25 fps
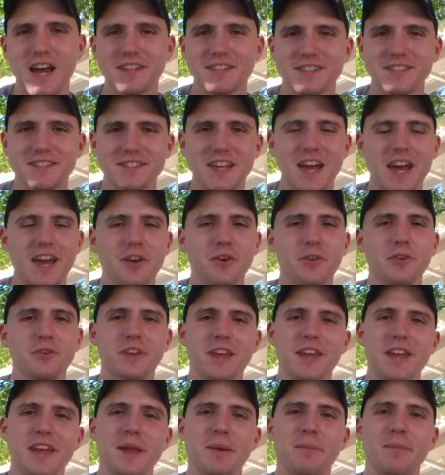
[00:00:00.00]
dot style
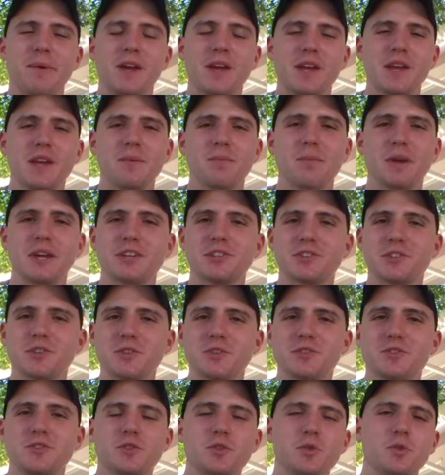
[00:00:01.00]
game, make
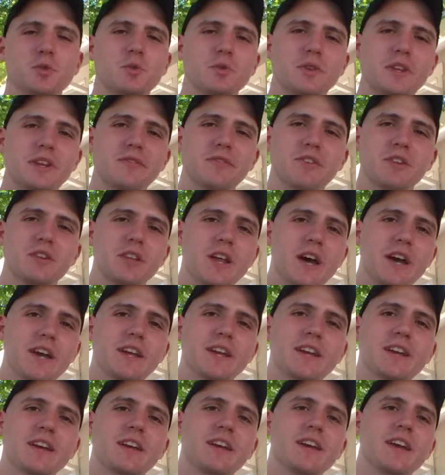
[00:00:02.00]
sure to leave a
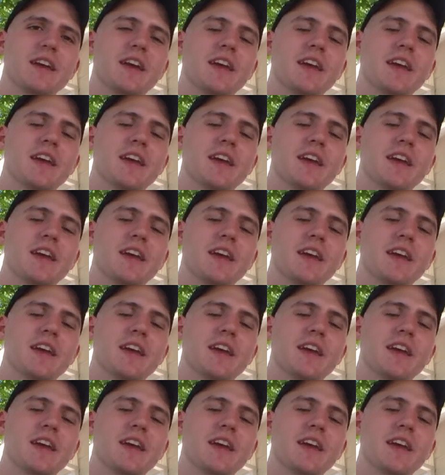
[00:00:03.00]
like